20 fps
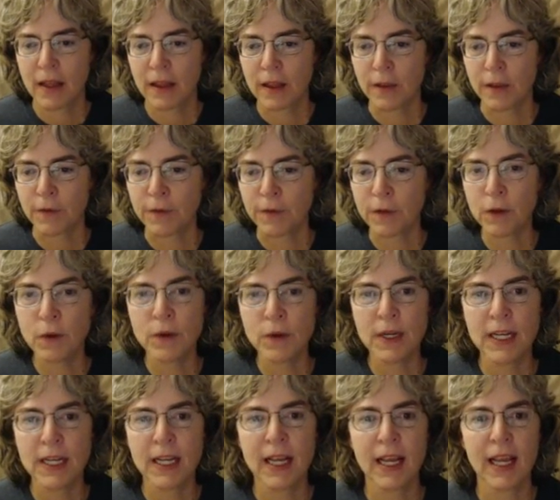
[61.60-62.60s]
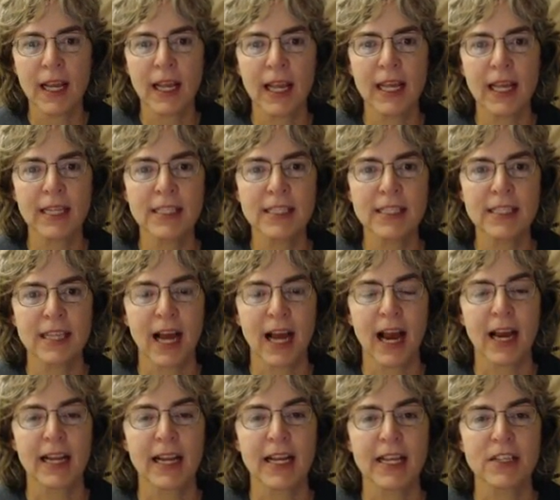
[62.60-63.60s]
the fluid
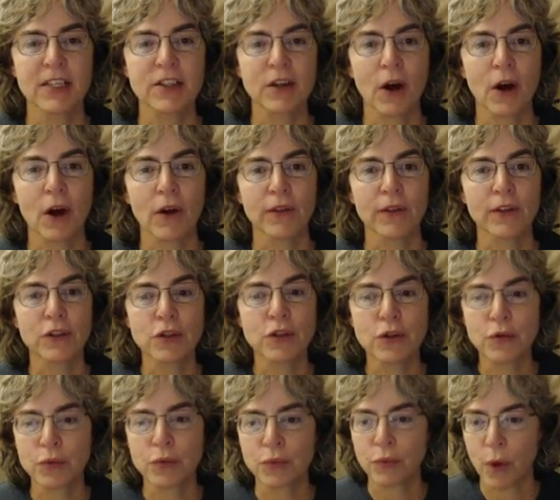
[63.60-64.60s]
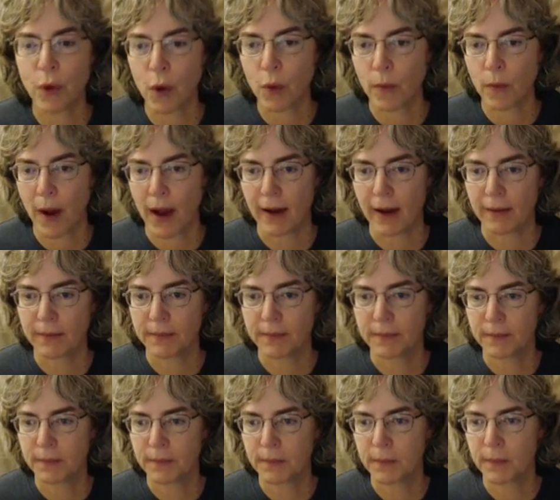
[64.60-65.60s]
inside is called the stroma.
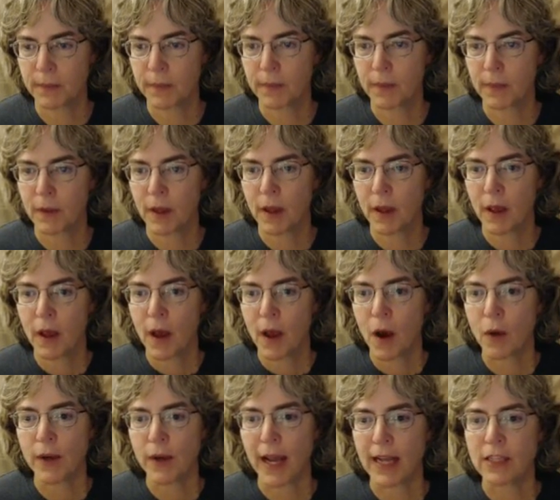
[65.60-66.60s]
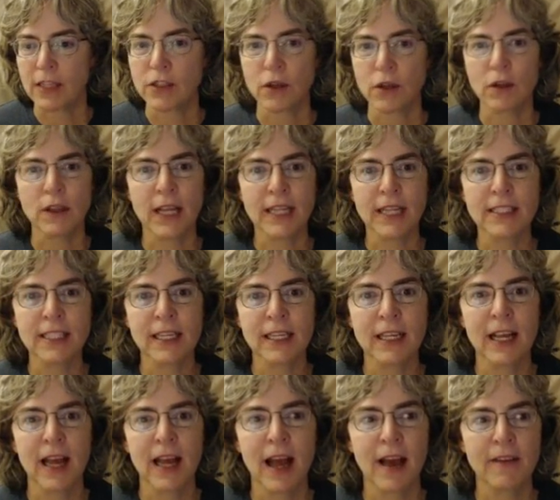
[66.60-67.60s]
Okay, so let's
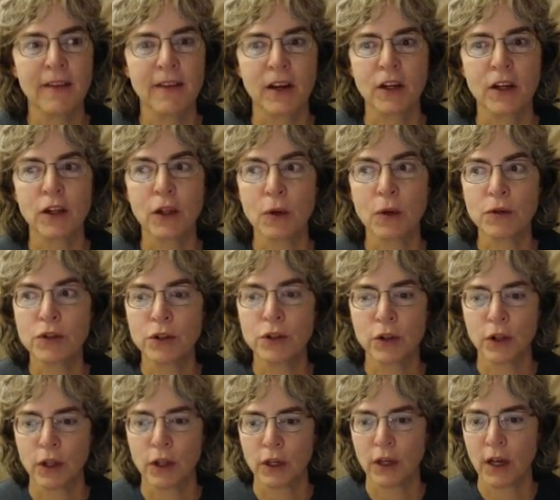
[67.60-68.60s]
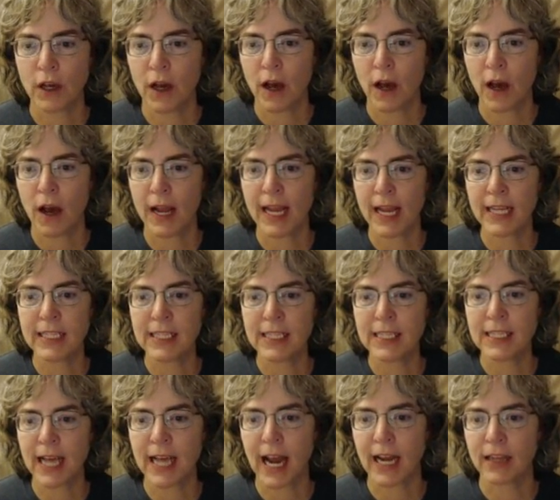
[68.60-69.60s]
have a closer look
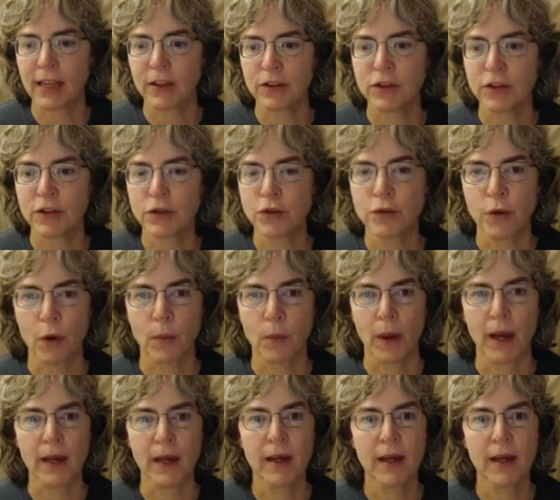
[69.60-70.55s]
inside the stroma.